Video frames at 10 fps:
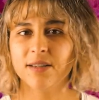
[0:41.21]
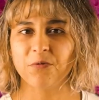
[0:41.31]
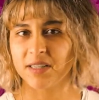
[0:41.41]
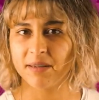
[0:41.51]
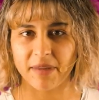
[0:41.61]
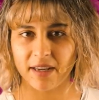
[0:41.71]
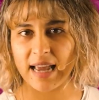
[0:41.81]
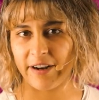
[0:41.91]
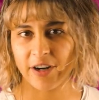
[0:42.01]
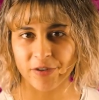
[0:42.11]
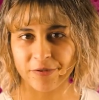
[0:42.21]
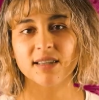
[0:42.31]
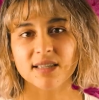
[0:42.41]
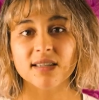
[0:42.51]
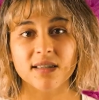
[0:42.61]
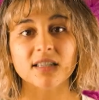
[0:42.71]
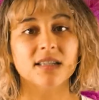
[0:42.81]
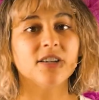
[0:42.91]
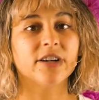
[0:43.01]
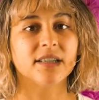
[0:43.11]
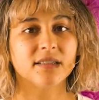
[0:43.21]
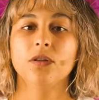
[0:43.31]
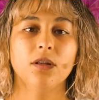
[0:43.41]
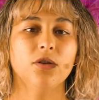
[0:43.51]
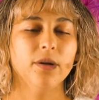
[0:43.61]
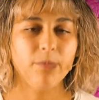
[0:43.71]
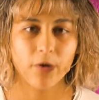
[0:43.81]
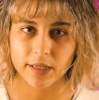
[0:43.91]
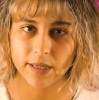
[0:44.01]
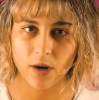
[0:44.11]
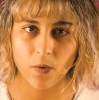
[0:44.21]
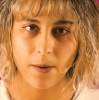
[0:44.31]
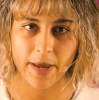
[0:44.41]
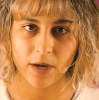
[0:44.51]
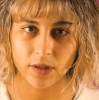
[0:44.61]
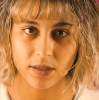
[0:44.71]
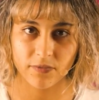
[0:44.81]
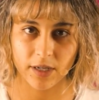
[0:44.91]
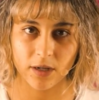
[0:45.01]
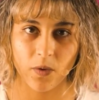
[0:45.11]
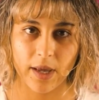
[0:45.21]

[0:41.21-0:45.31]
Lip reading: it wasn't me. I didn't know. This is the secret. The 3 points that I want to make with this video